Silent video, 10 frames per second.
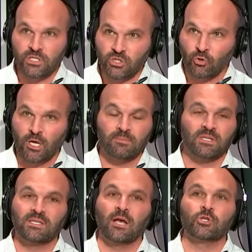and
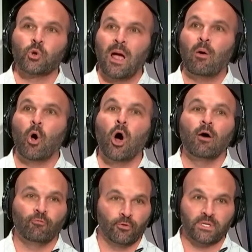screams and tells you how
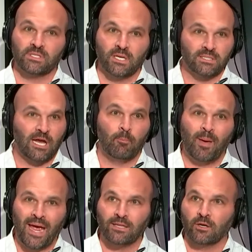awful this is, how
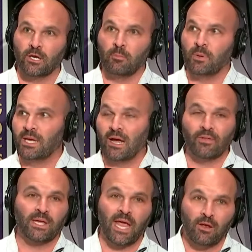bad they're going to be,
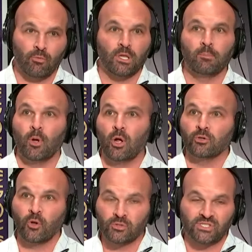how they can't run the
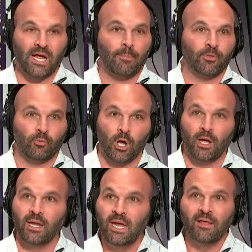ball, don't stop the
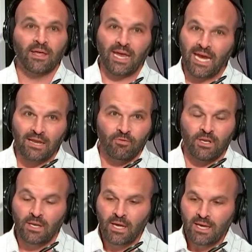run, they can't
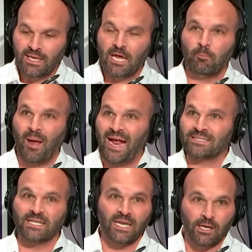even get
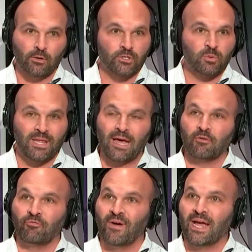past Nicholls
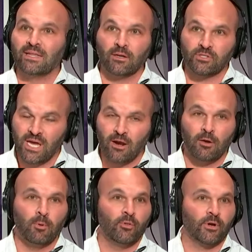without a fight, they're
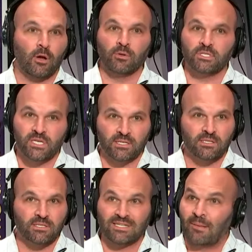terrible, they're going
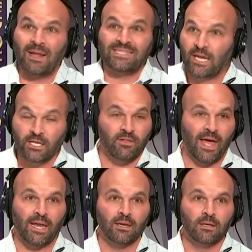6-6. I'm not telling you
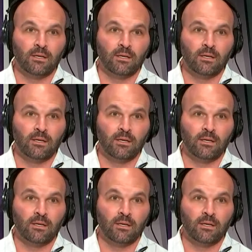that.